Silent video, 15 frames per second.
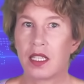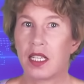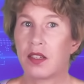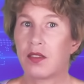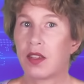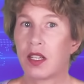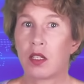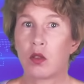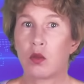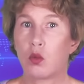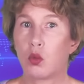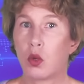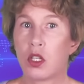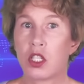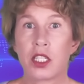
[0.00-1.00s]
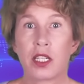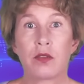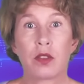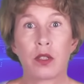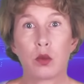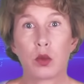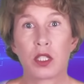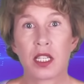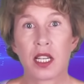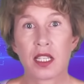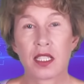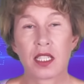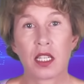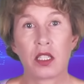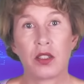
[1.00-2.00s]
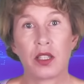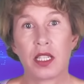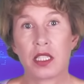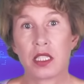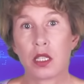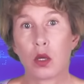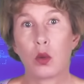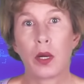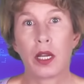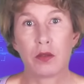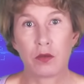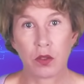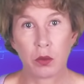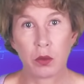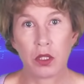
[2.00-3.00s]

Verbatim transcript: and then watch everyone accelerate away from